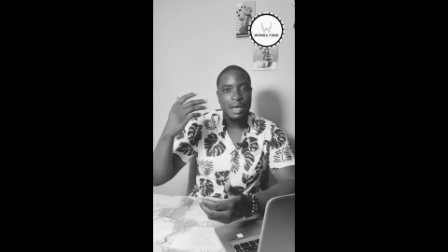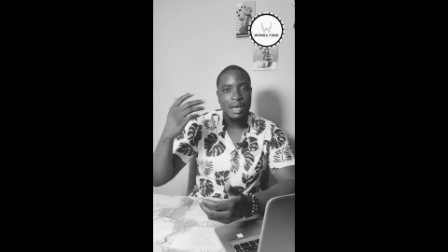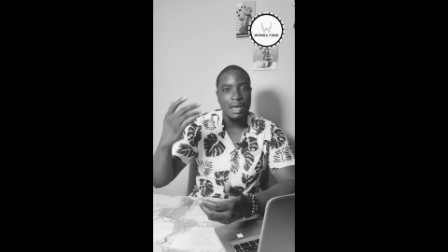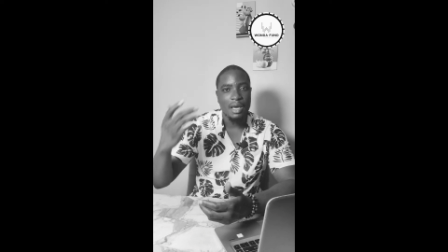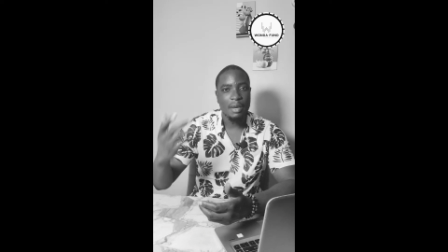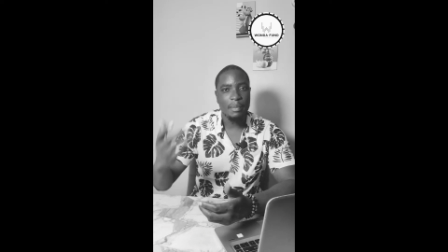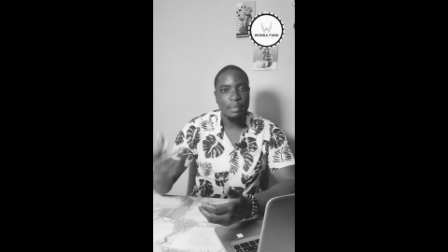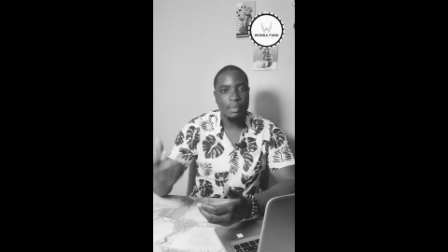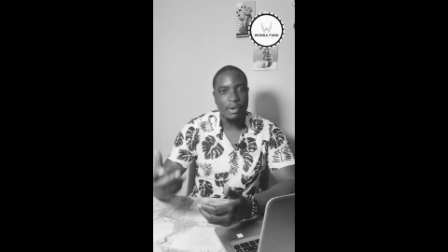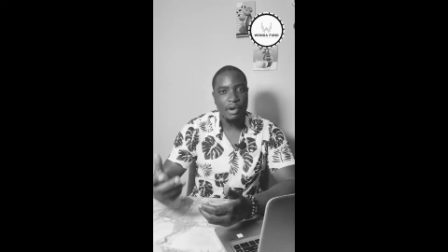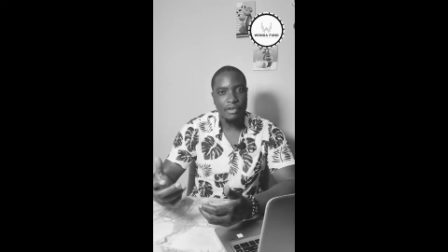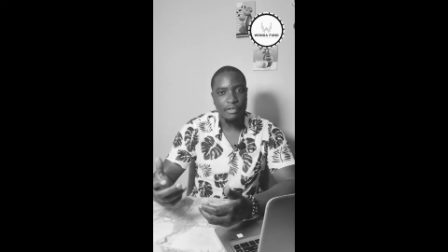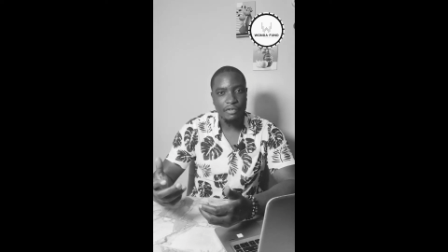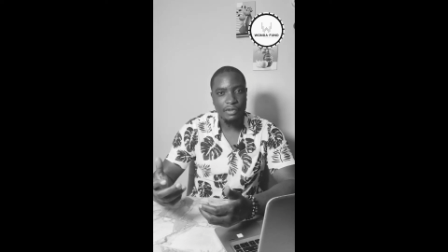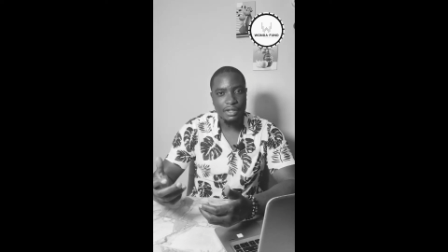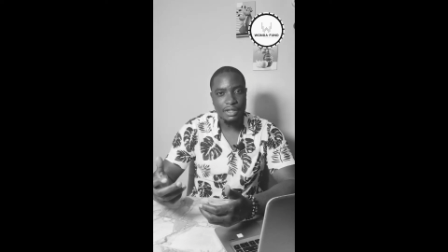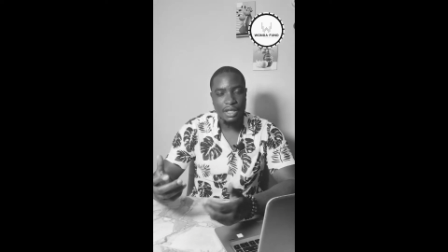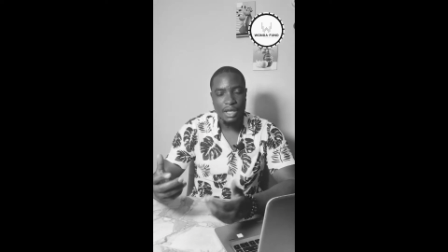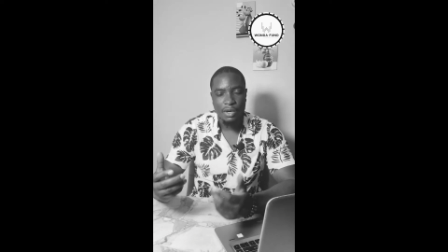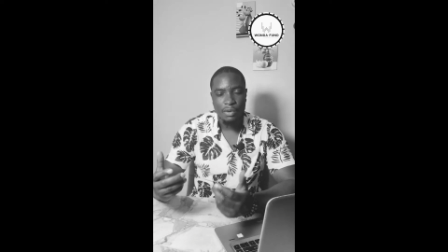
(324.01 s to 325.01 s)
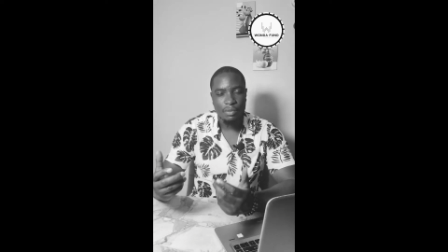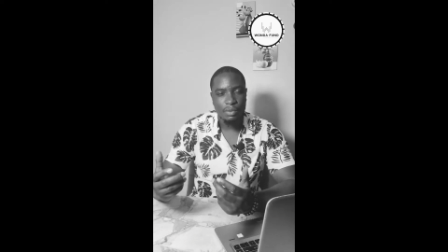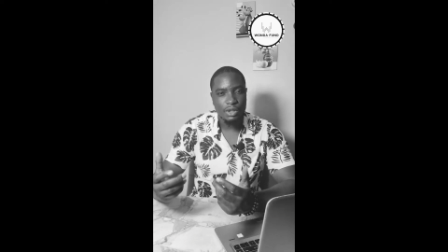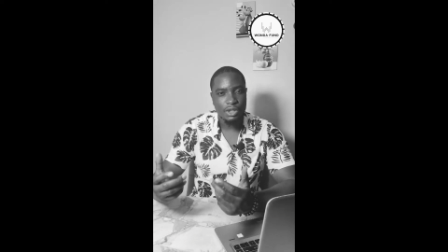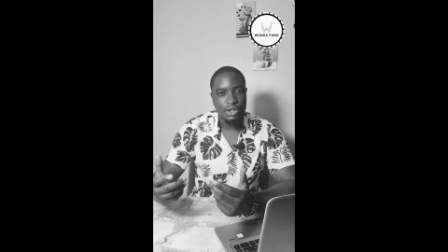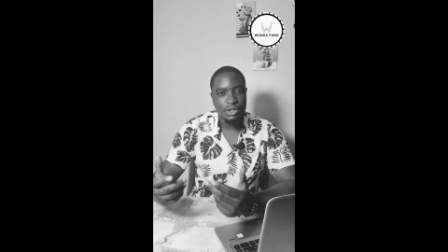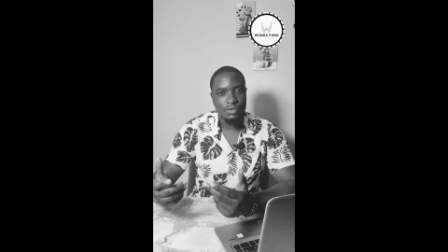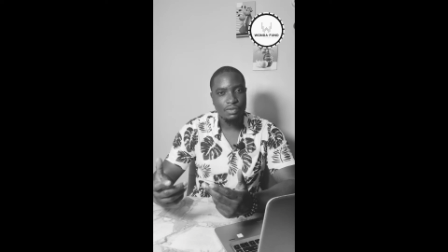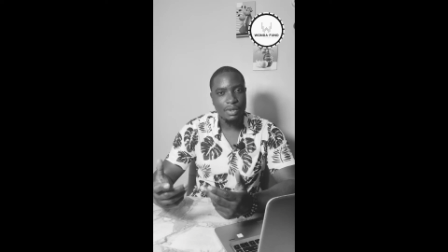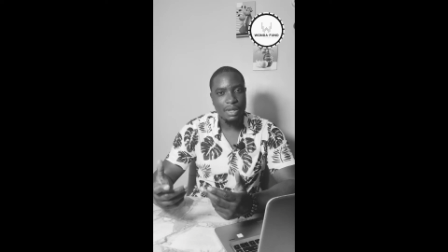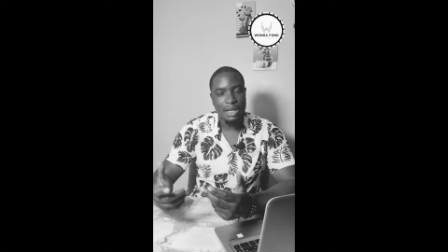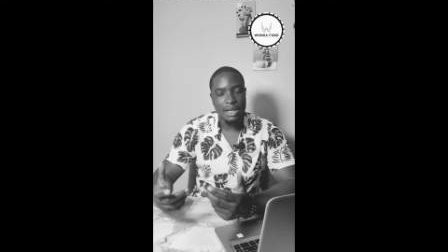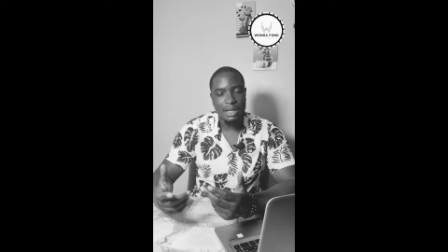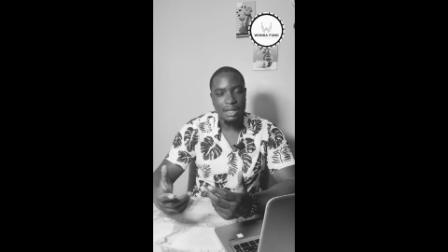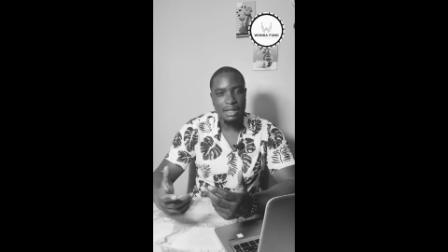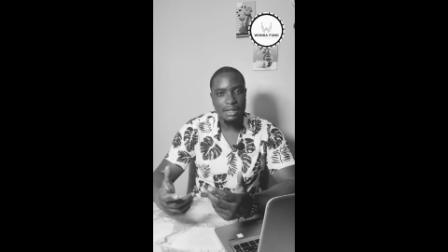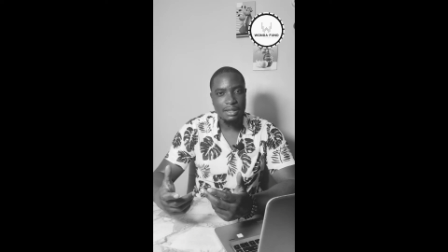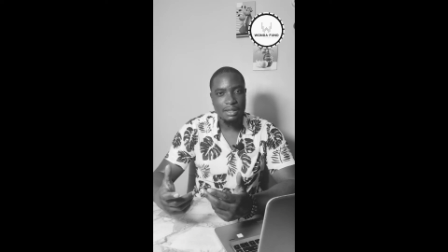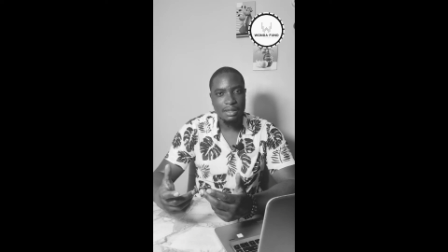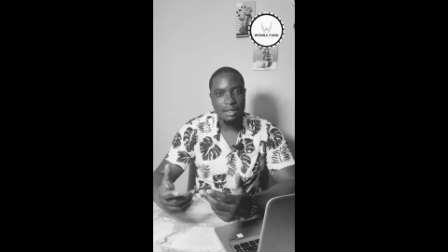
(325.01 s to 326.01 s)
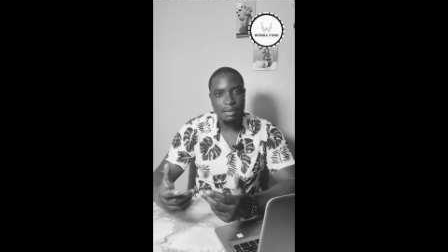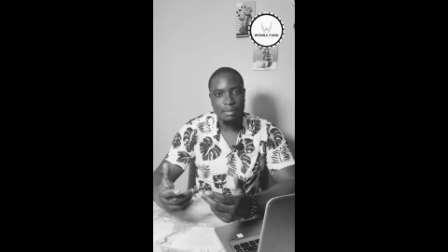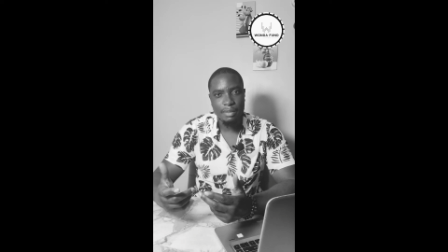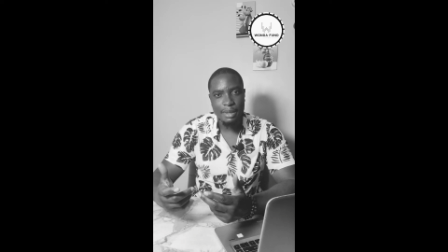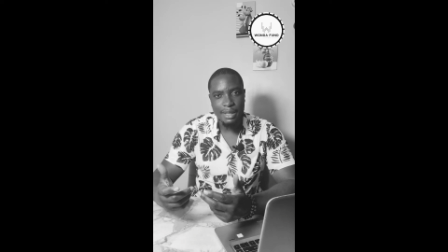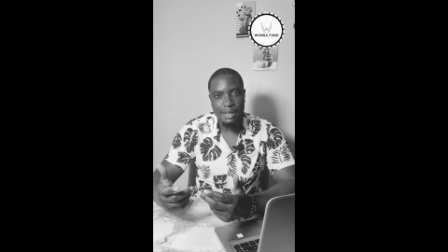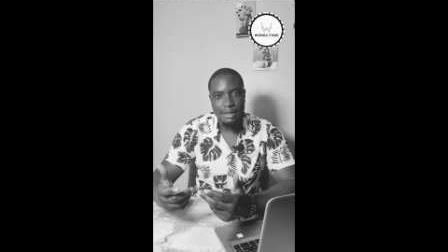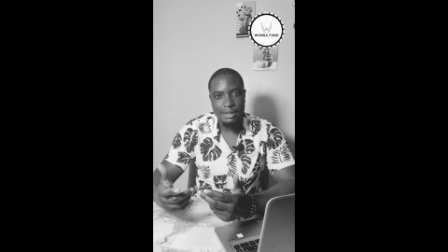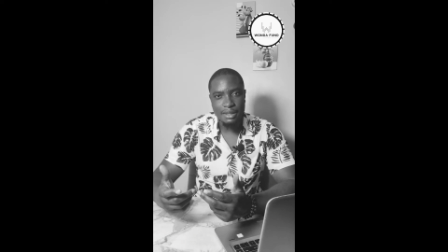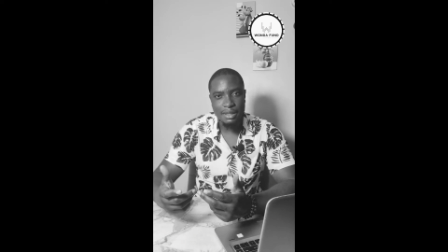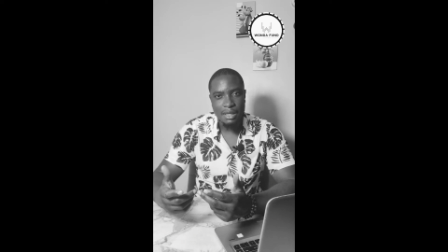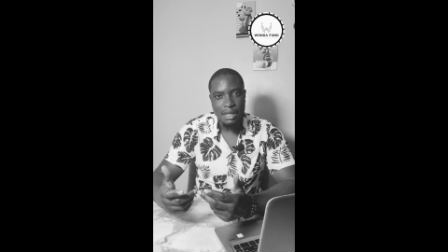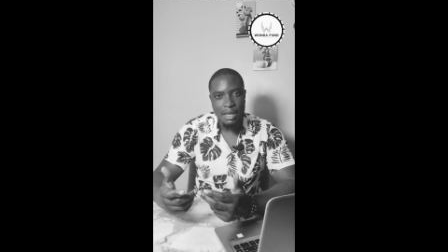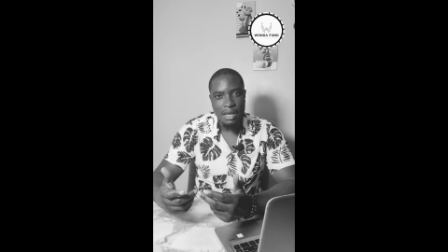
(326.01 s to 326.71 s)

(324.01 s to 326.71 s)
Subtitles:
a profit, which really isn't the best